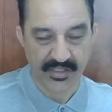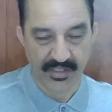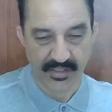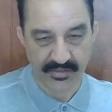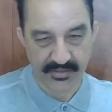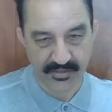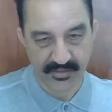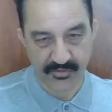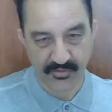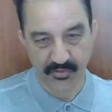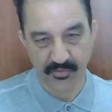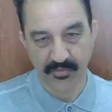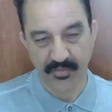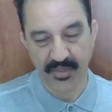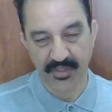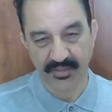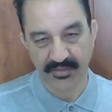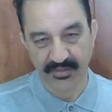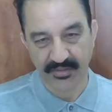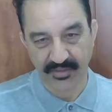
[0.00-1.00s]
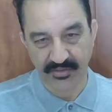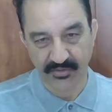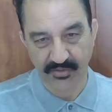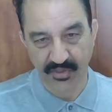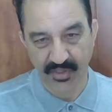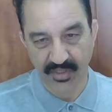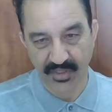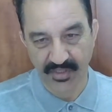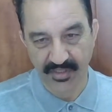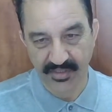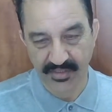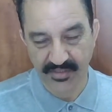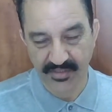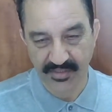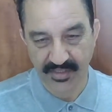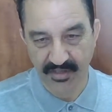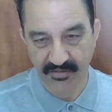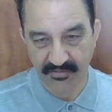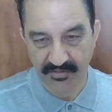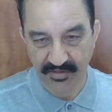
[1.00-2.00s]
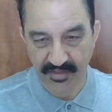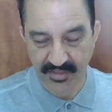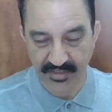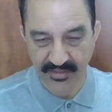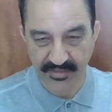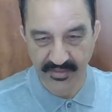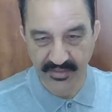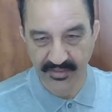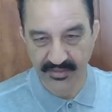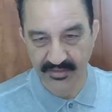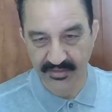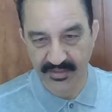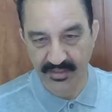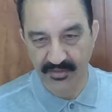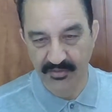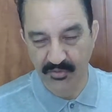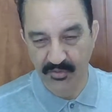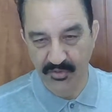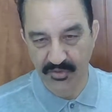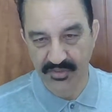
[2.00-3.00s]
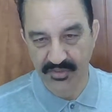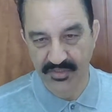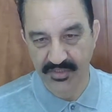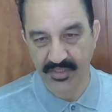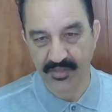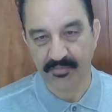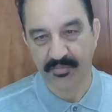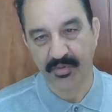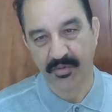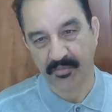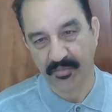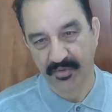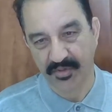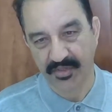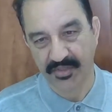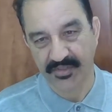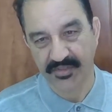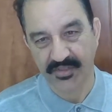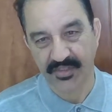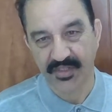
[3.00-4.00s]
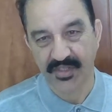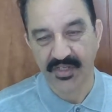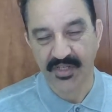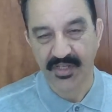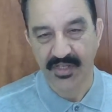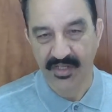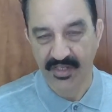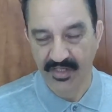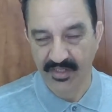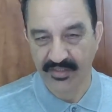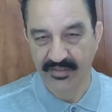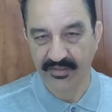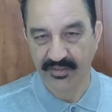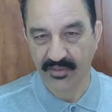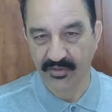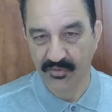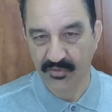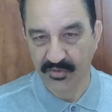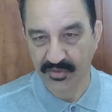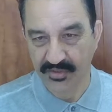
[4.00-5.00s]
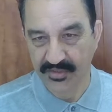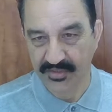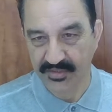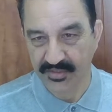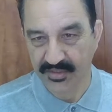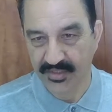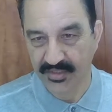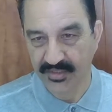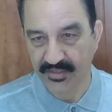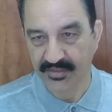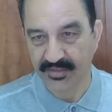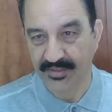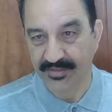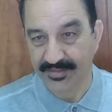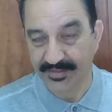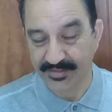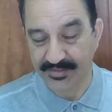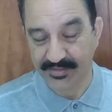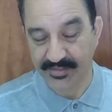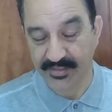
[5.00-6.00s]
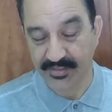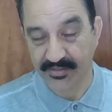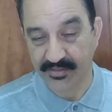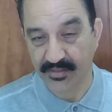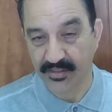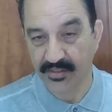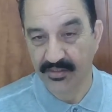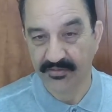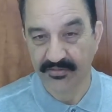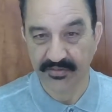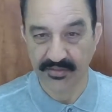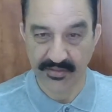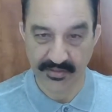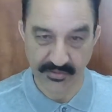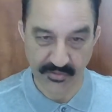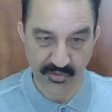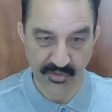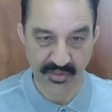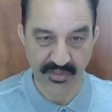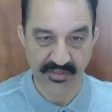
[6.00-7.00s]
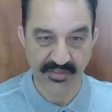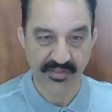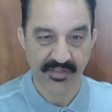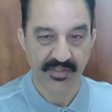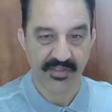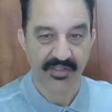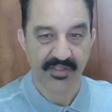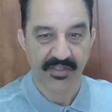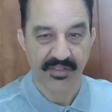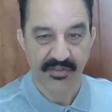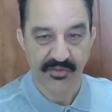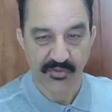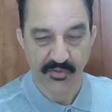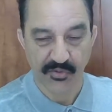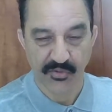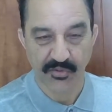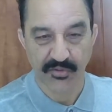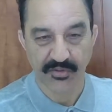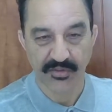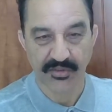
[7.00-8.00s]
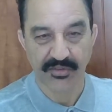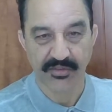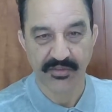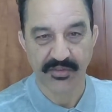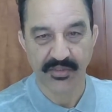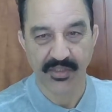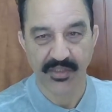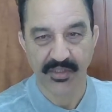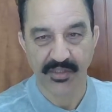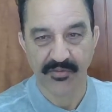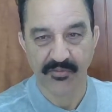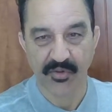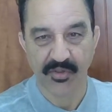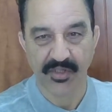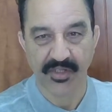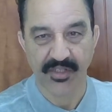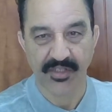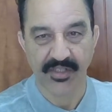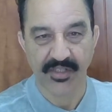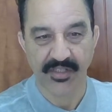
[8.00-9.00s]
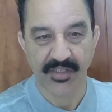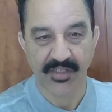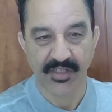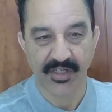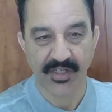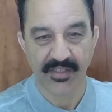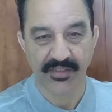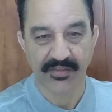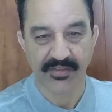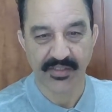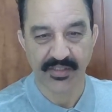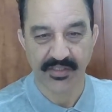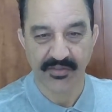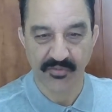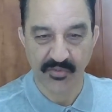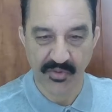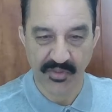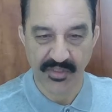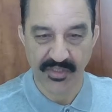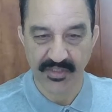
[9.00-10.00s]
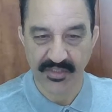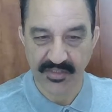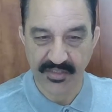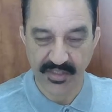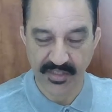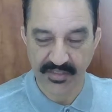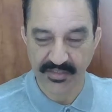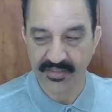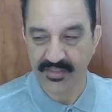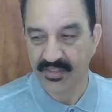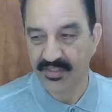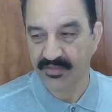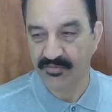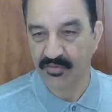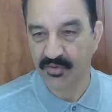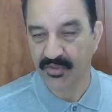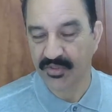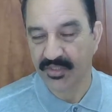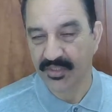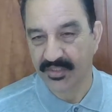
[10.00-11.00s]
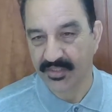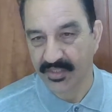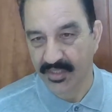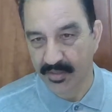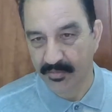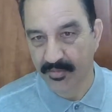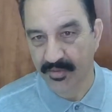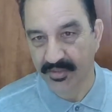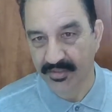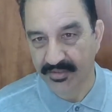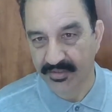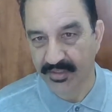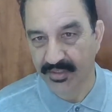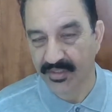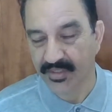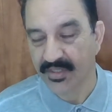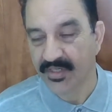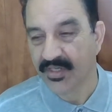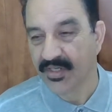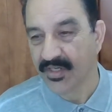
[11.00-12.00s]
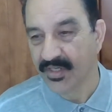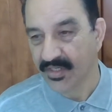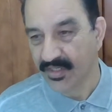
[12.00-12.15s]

in order to make the soil is heavier than the original properties and the original characteristic of the soils. So this we can analyze and we can judge and we can recommend the